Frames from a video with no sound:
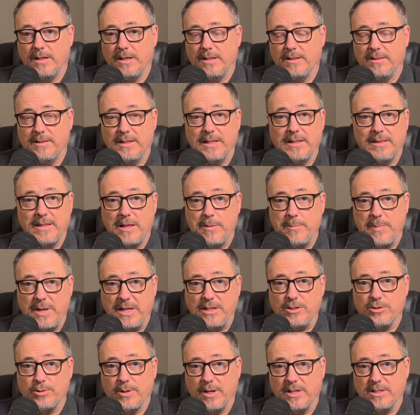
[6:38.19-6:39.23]
Then they may
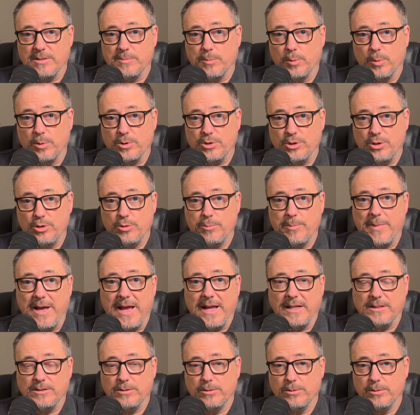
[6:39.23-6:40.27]
transport you
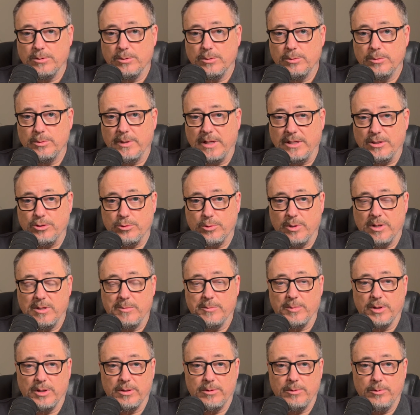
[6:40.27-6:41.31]
back to a
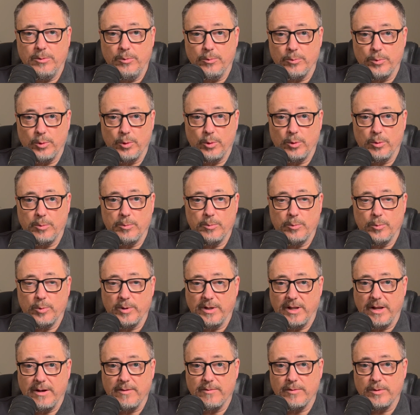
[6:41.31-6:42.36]
treatment room
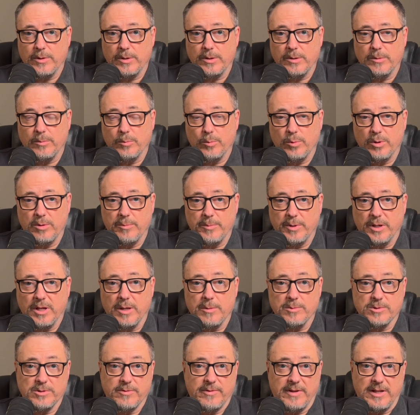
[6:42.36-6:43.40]
whenever one
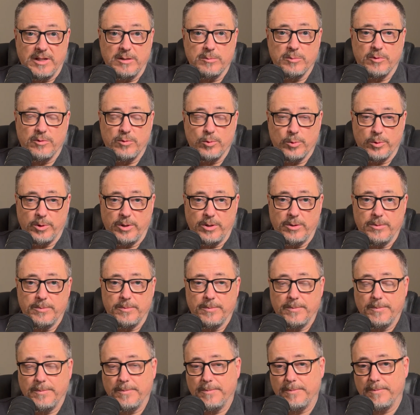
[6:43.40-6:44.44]
becomes available for you.
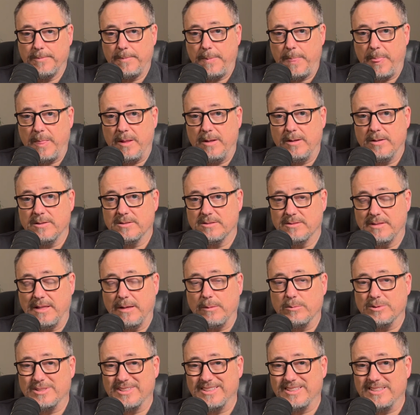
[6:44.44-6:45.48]
So
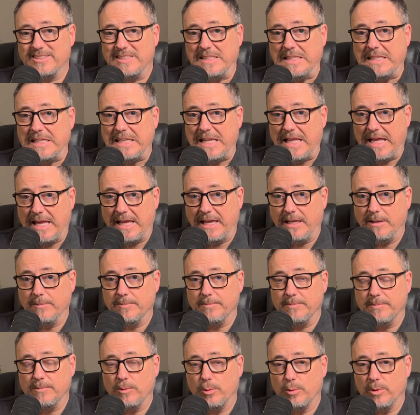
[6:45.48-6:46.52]
that was a CNA
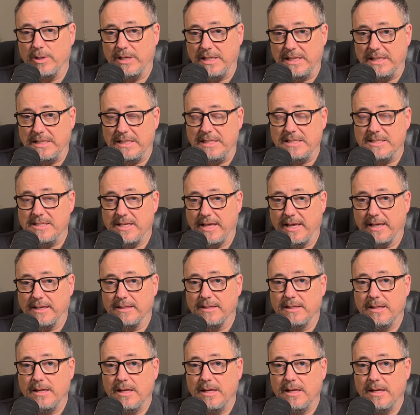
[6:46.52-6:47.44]
or an ED Tech.